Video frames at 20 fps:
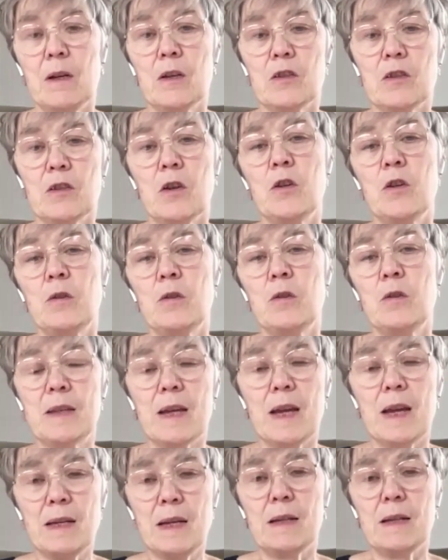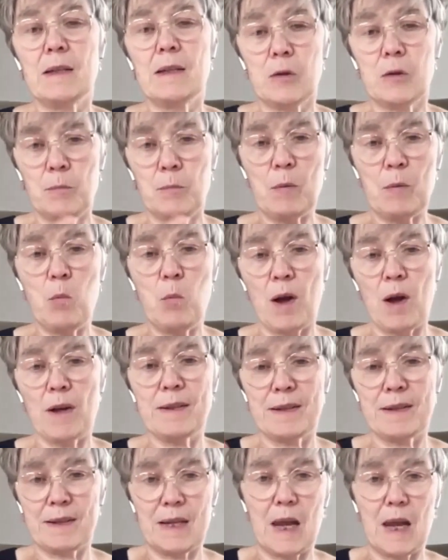So there needs to be
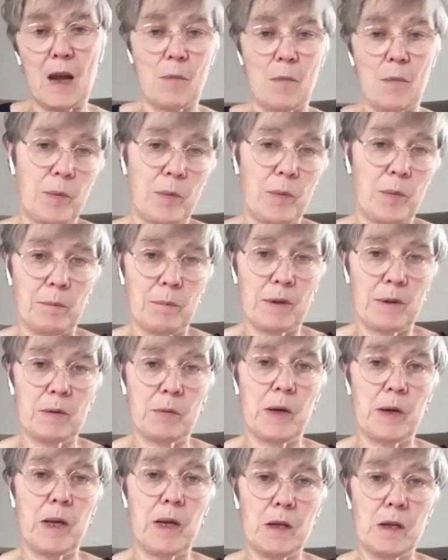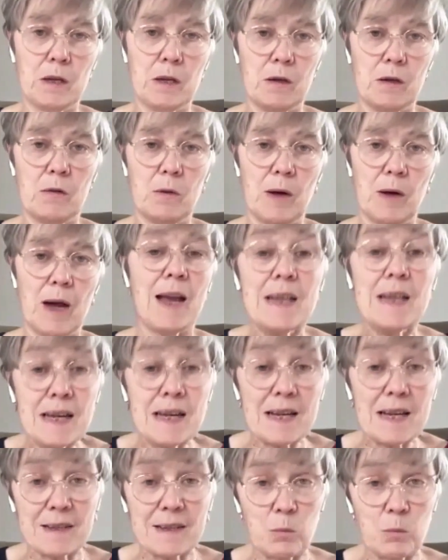one step between you, at
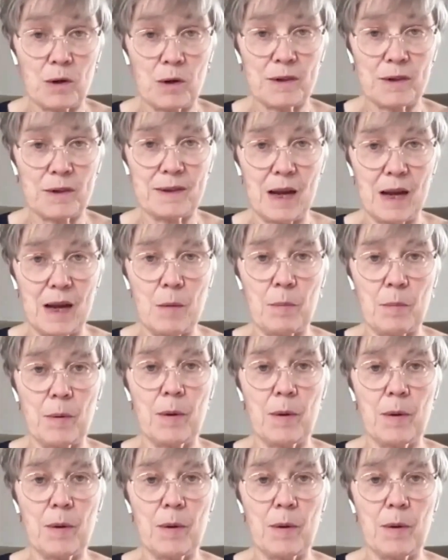least one step